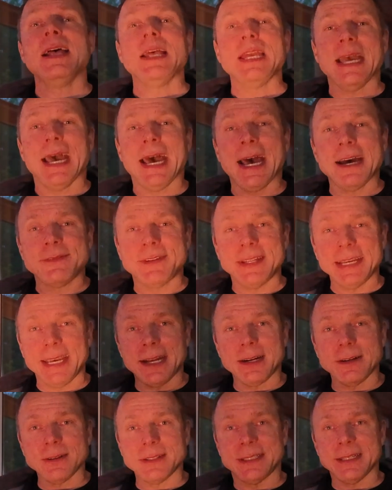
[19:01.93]
You have to
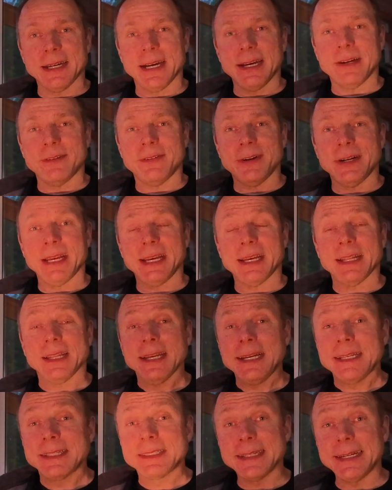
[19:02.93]
get outside every day, at
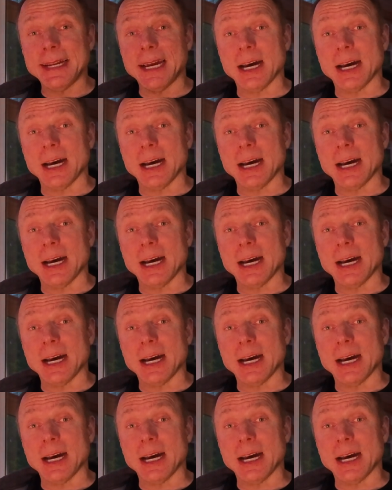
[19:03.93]
least an